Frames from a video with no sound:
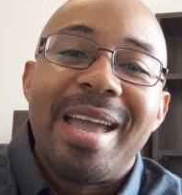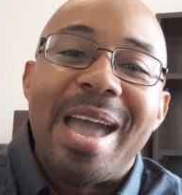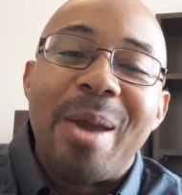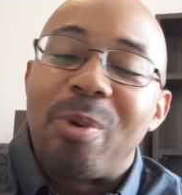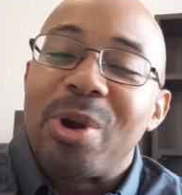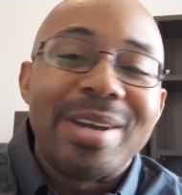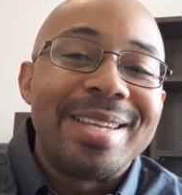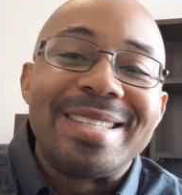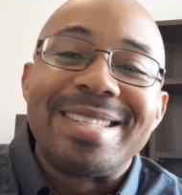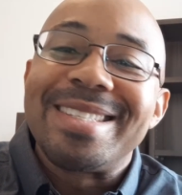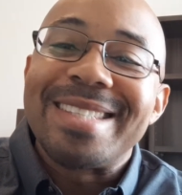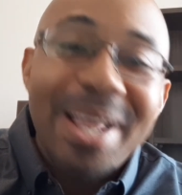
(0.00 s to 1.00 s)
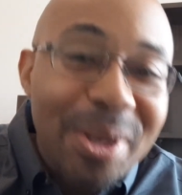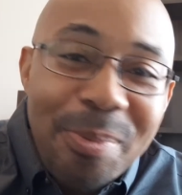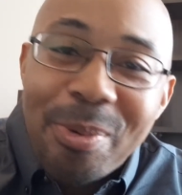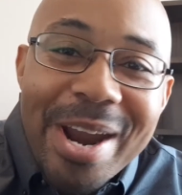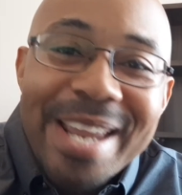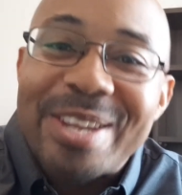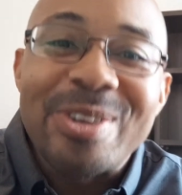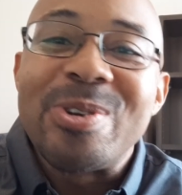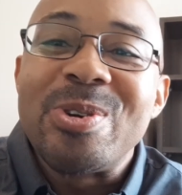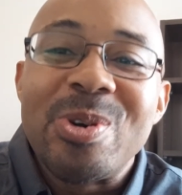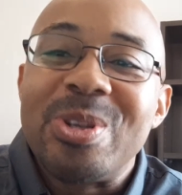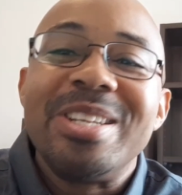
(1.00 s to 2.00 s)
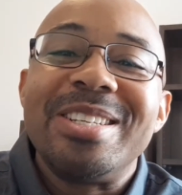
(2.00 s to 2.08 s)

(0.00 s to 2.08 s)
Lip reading: And we're going to celebrate you